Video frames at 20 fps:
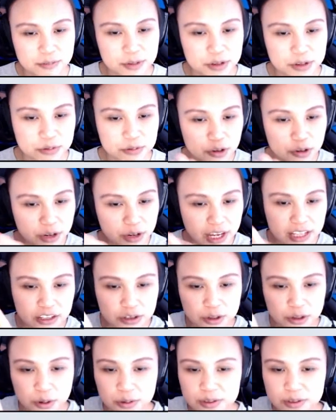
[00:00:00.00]
will look at the
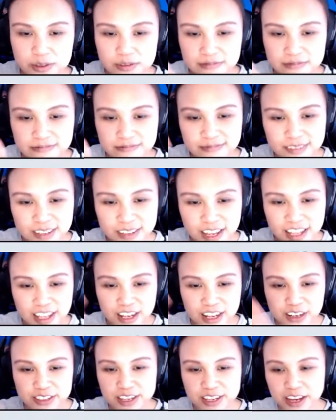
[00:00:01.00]
note and
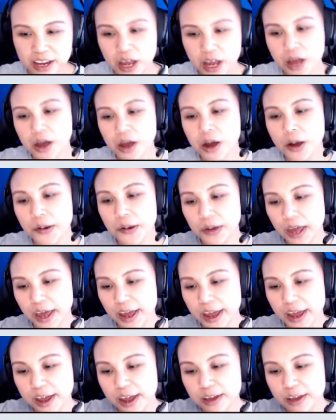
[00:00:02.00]
then say,
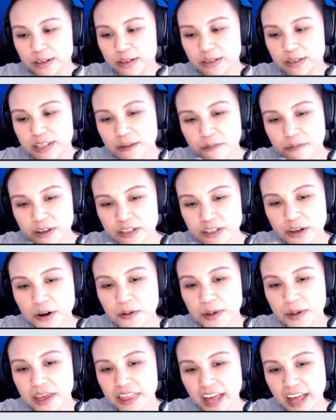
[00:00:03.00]
okay, so someone told
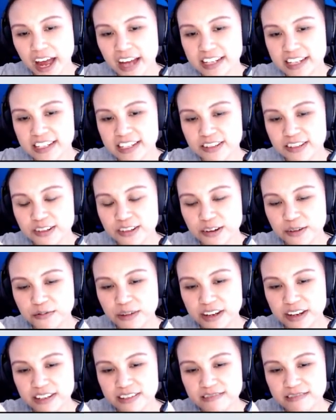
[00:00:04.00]
me that, when